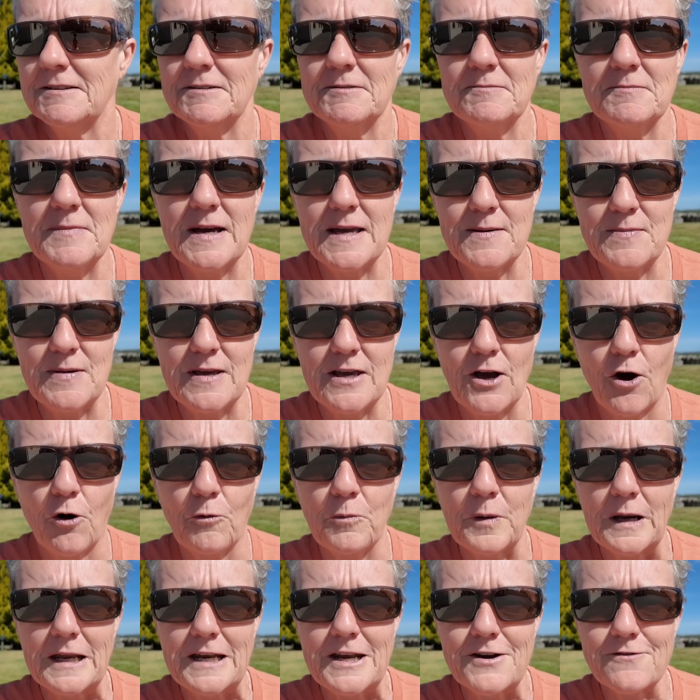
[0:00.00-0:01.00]
maybe
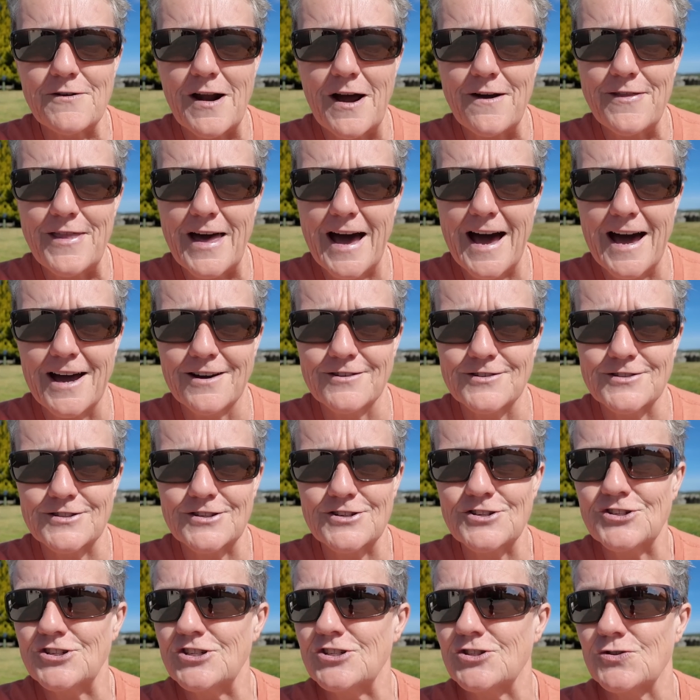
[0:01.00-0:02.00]
hobbling around the house,
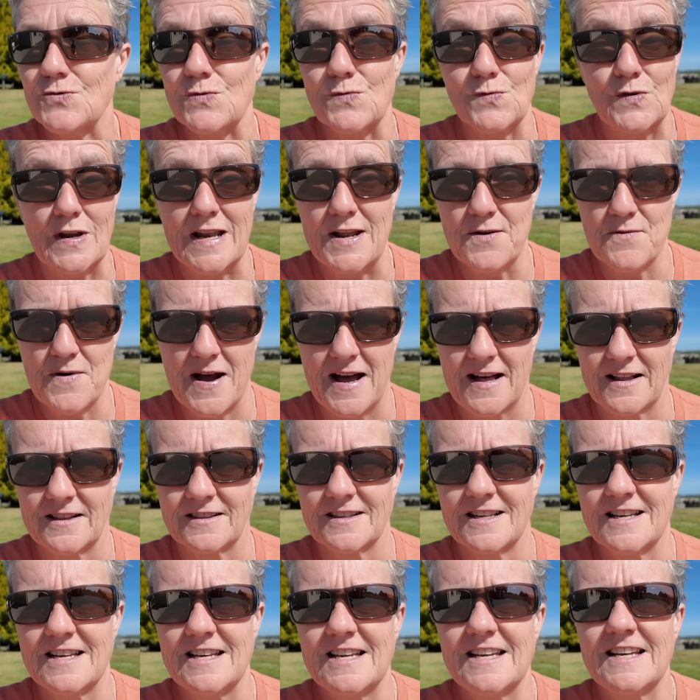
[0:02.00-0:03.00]
and she's doing really well.
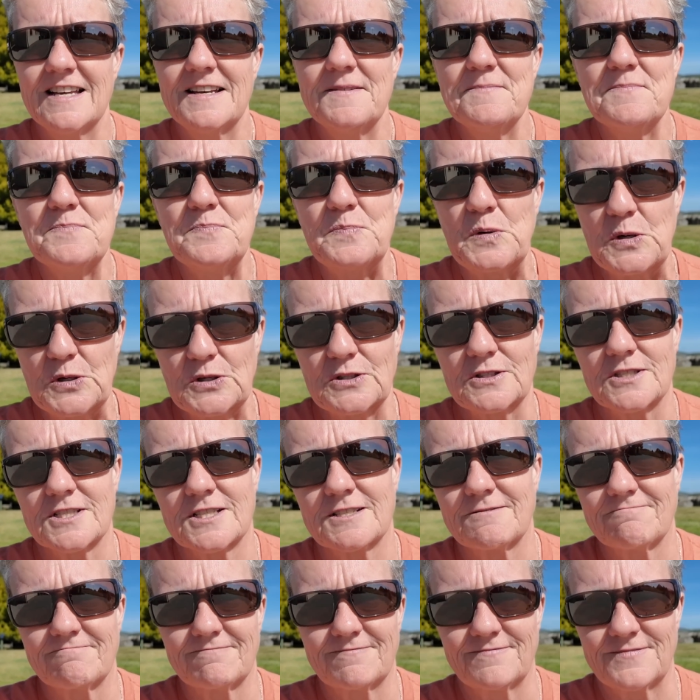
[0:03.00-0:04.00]

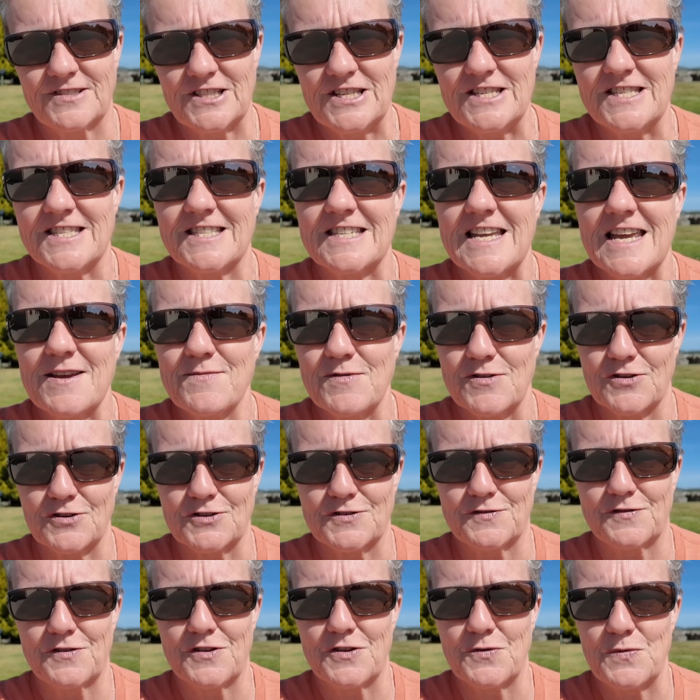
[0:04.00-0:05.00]
But she's staying with
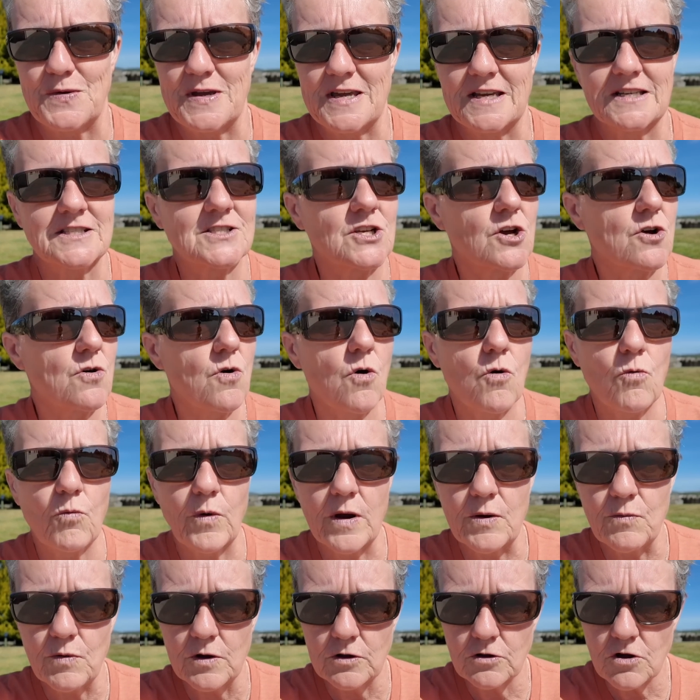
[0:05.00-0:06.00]
us for the week, so
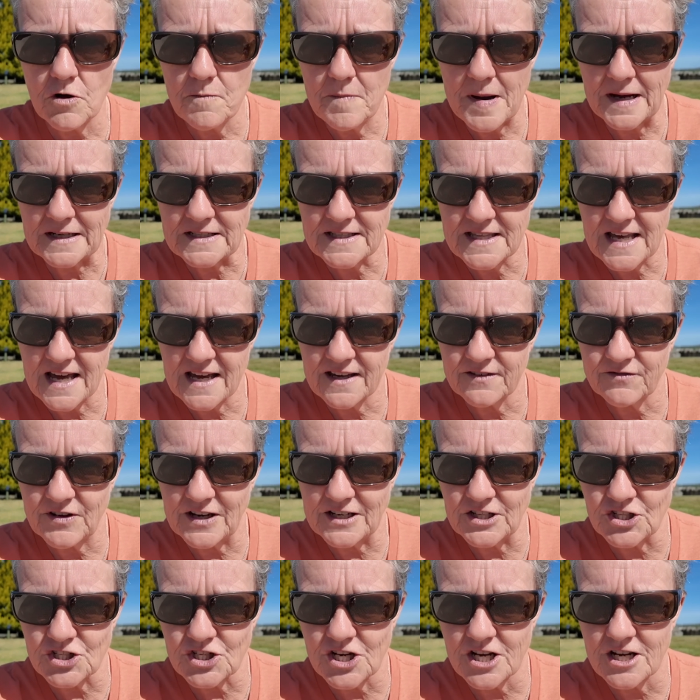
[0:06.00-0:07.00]
we will come back to that
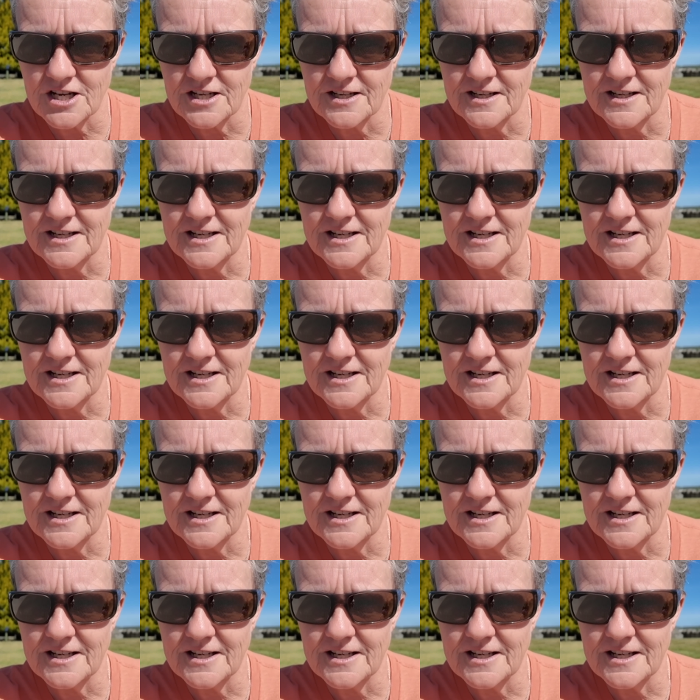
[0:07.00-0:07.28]
adventure.